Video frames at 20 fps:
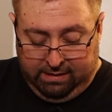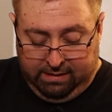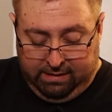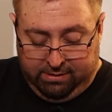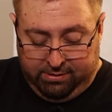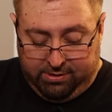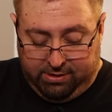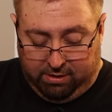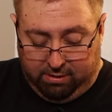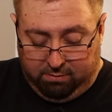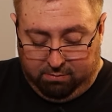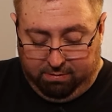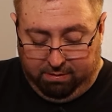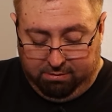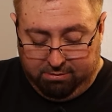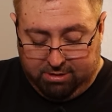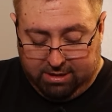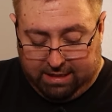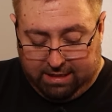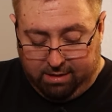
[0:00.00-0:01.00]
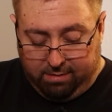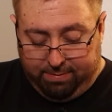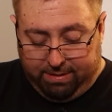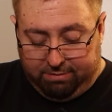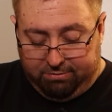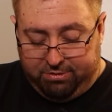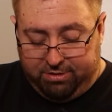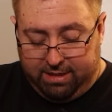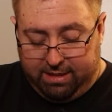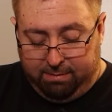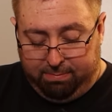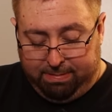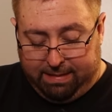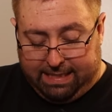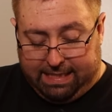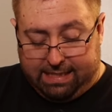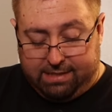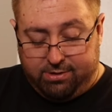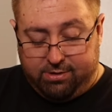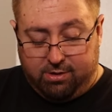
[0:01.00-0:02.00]
So we were talking about
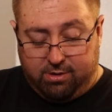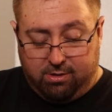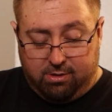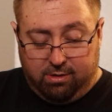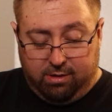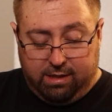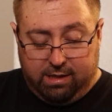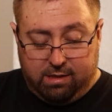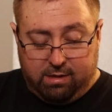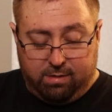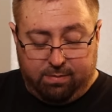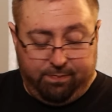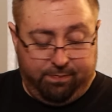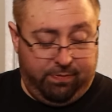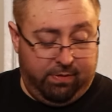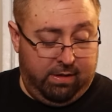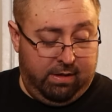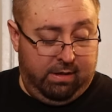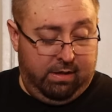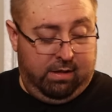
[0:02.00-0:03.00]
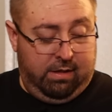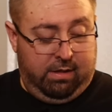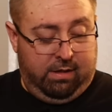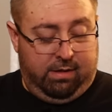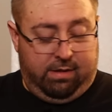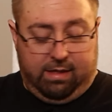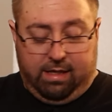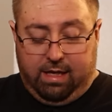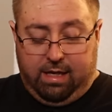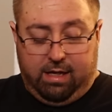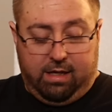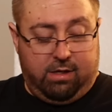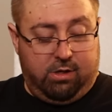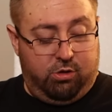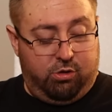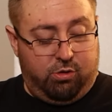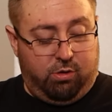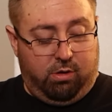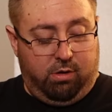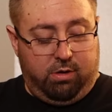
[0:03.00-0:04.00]
D-pads earlier. The
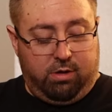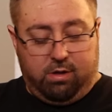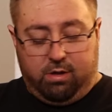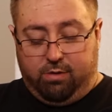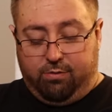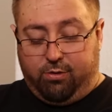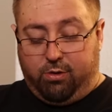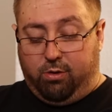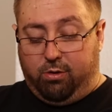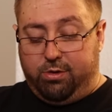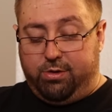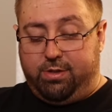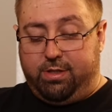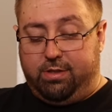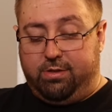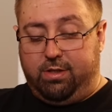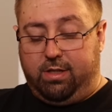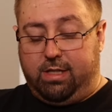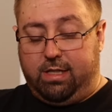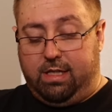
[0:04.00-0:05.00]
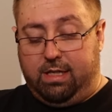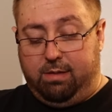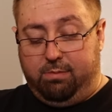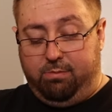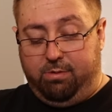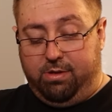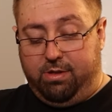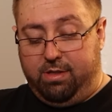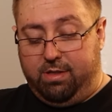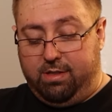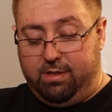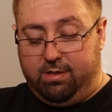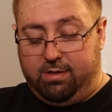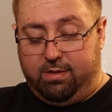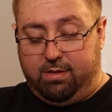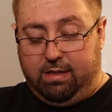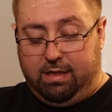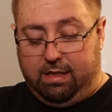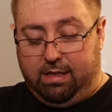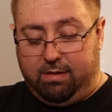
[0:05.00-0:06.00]
controller, of course, doesn't come with a
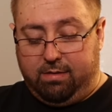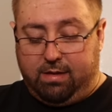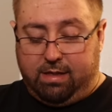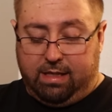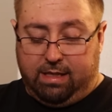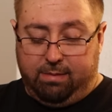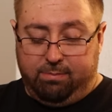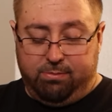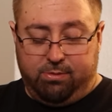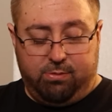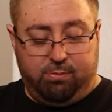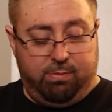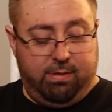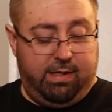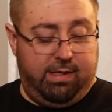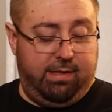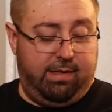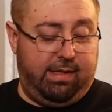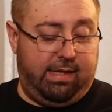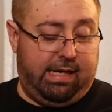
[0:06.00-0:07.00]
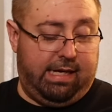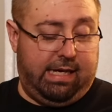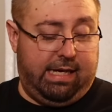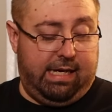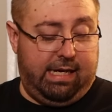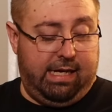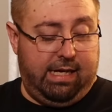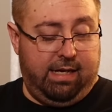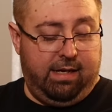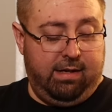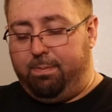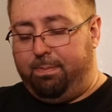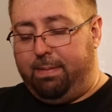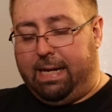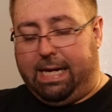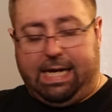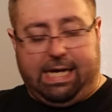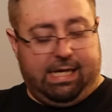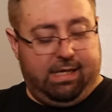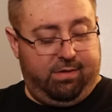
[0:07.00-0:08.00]
dis uh, comes with a
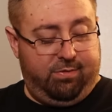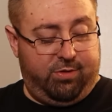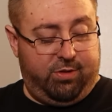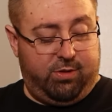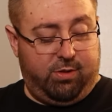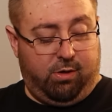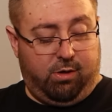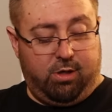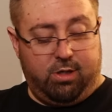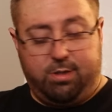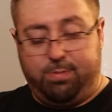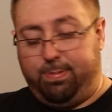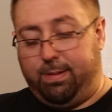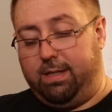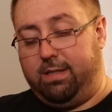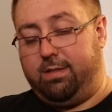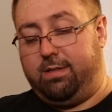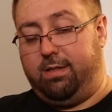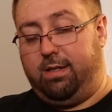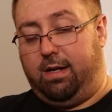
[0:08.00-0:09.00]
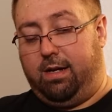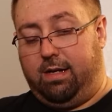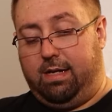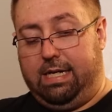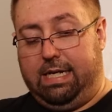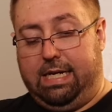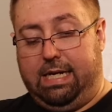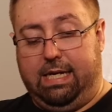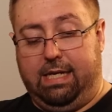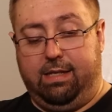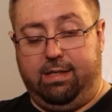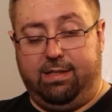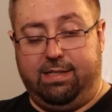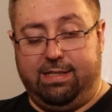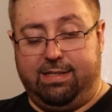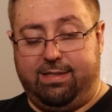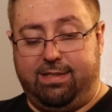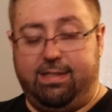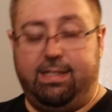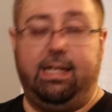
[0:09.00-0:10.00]
pad of sorts, but it's not a
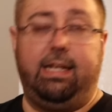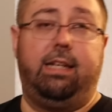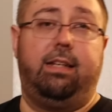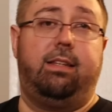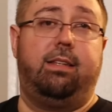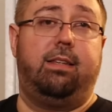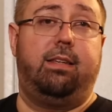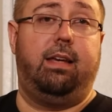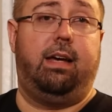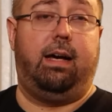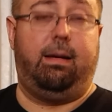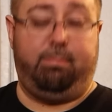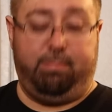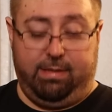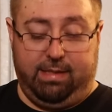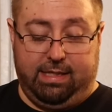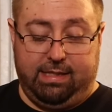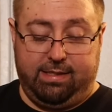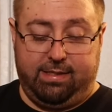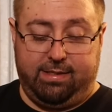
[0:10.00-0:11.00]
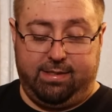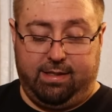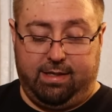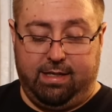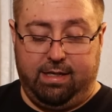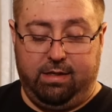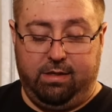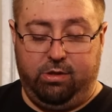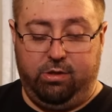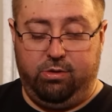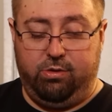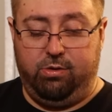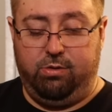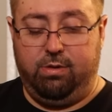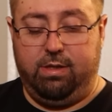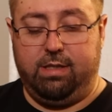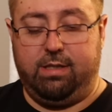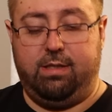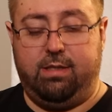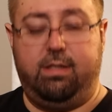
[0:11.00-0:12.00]
distinct uh, plus sign. You do
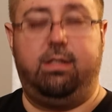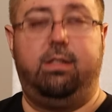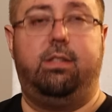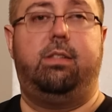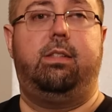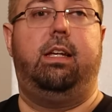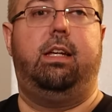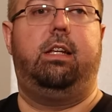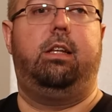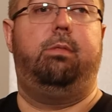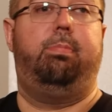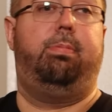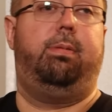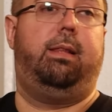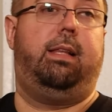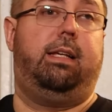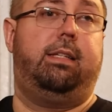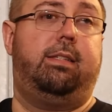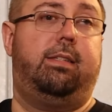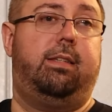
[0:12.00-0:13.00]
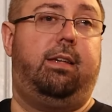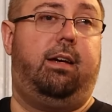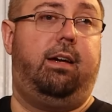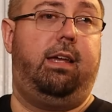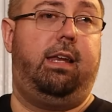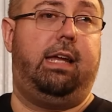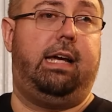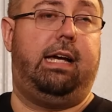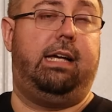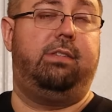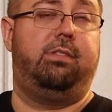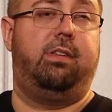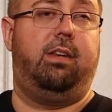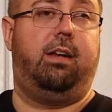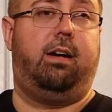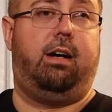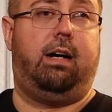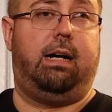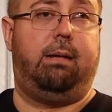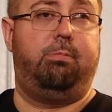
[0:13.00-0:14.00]
get the distinct plus sign as an
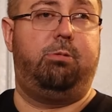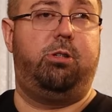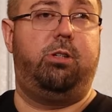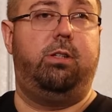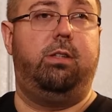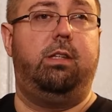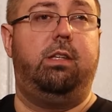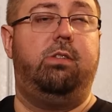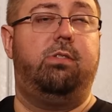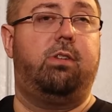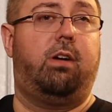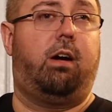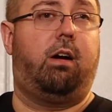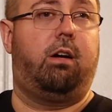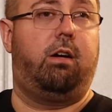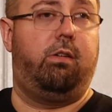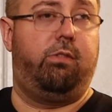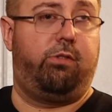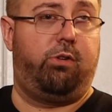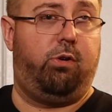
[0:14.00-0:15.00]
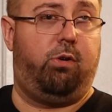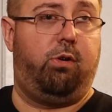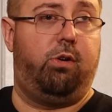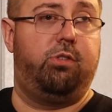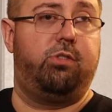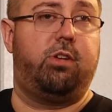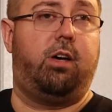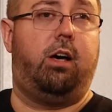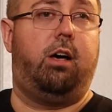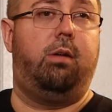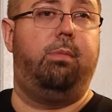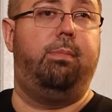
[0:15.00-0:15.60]
option. These are, of course, all